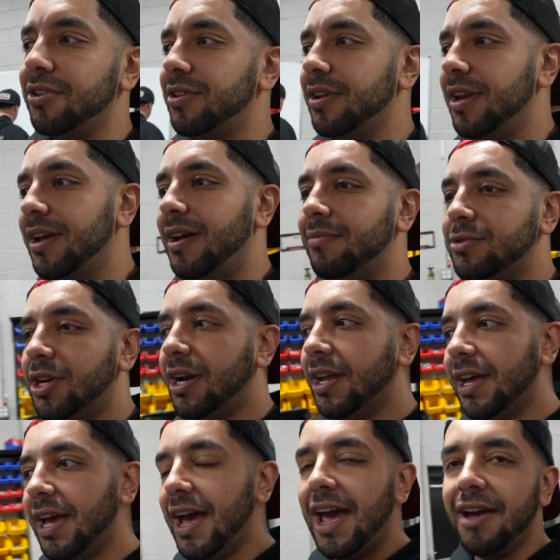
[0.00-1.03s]
today. I'm trying
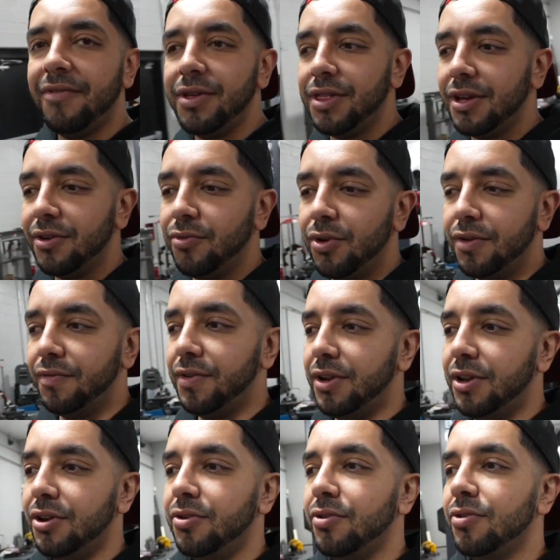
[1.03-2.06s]
to get everything in one
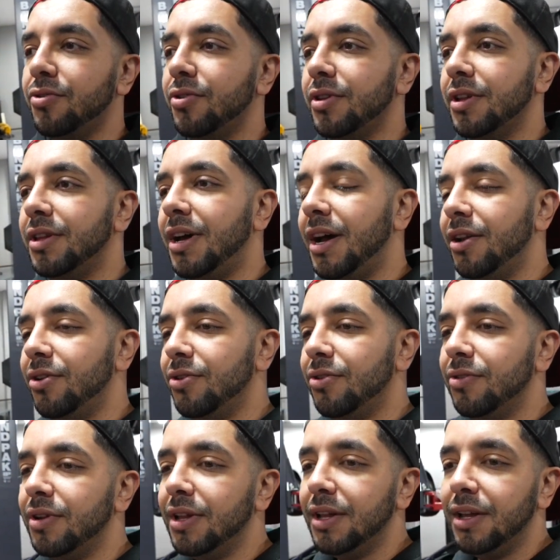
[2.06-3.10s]
video, including the
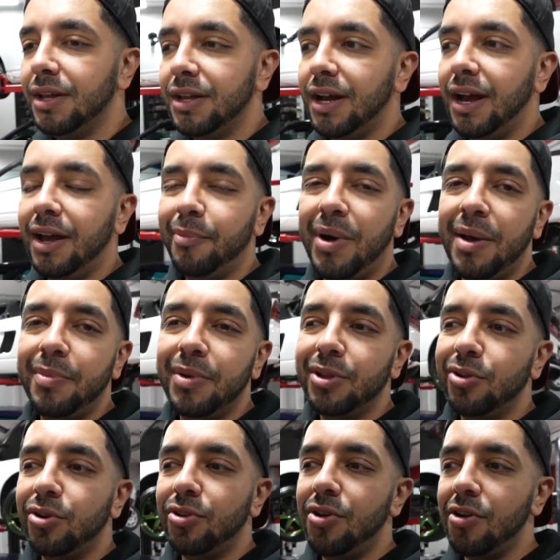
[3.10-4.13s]
dyno. It might be a
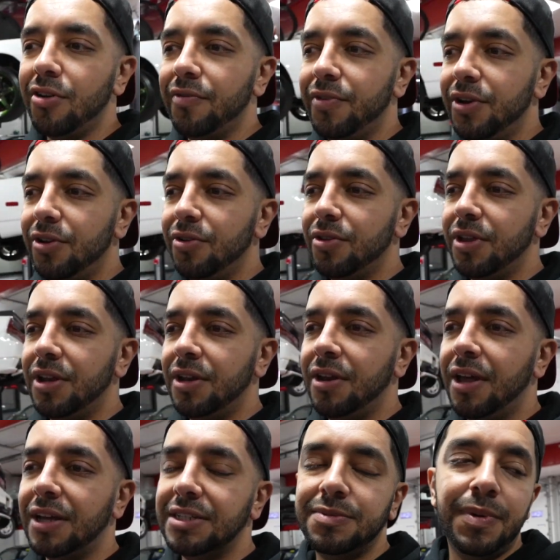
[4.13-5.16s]
little longer video than
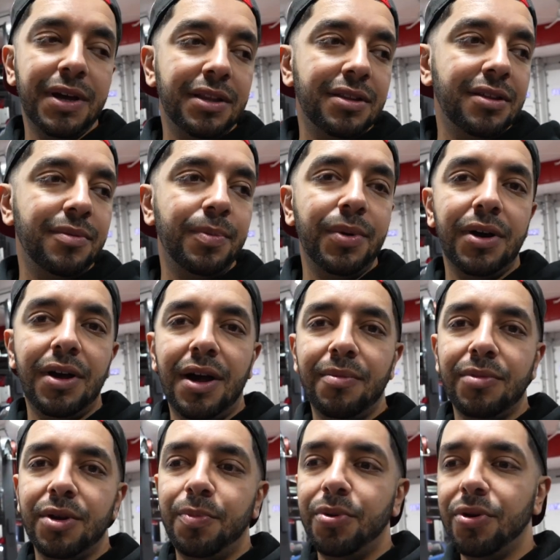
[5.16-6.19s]
expected, but I'm
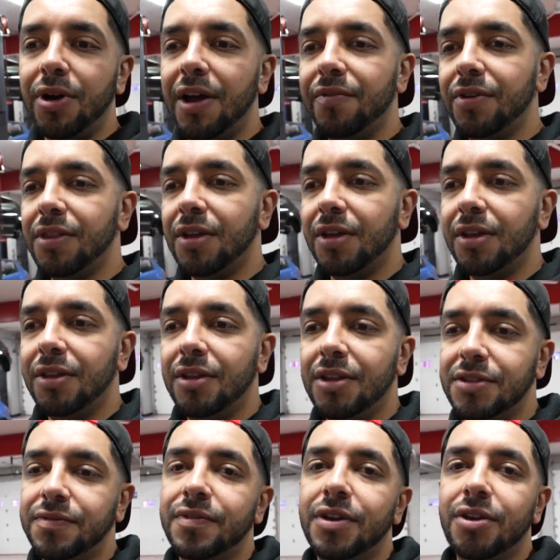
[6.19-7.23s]
gonna put everything in
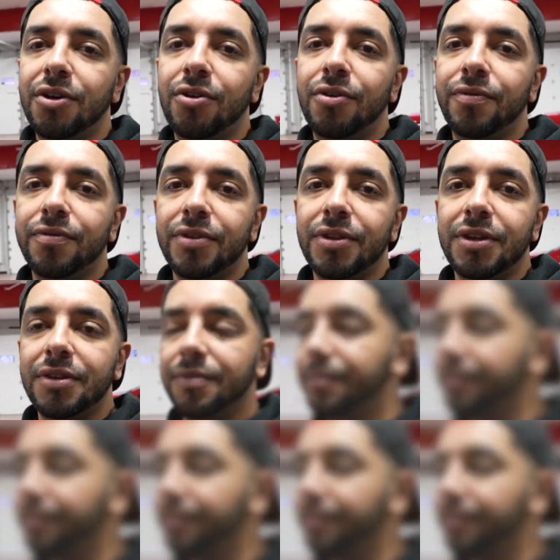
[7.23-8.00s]
this video, hopefully.